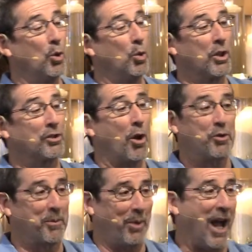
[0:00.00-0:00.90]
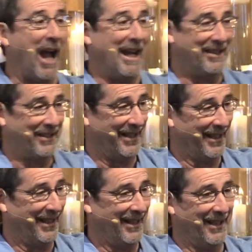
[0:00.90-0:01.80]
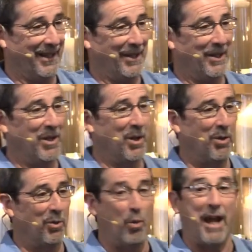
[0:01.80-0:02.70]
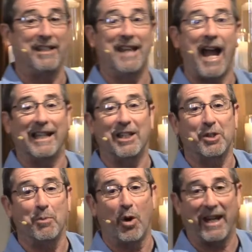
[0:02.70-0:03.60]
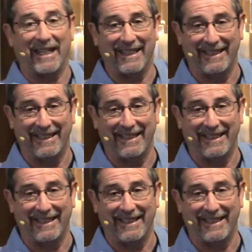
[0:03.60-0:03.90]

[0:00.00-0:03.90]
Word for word: we're so surprised Wayne died this morning.